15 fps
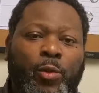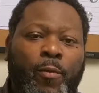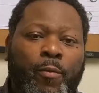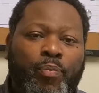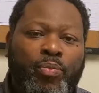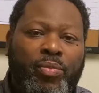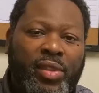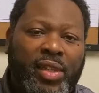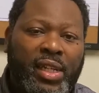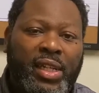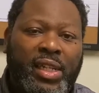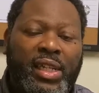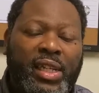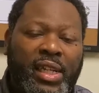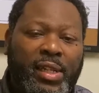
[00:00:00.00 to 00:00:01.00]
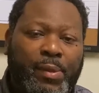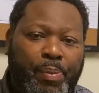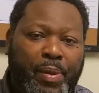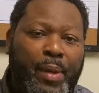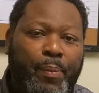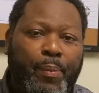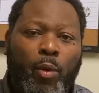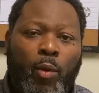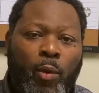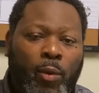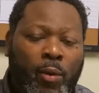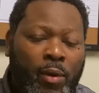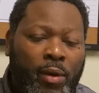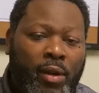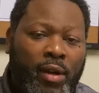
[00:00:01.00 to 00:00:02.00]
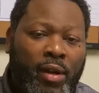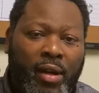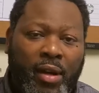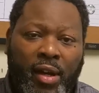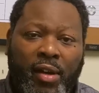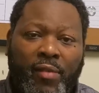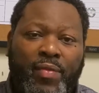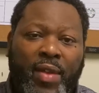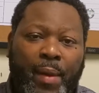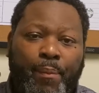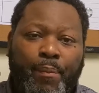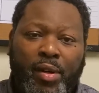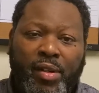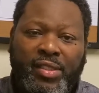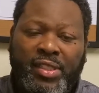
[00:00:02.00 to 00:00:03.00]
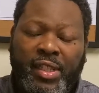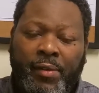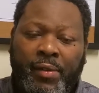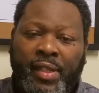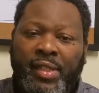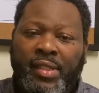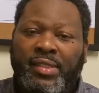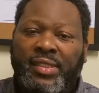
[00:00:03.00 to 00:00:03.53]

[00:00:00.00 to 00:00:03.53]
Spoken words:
the lead people of that book series.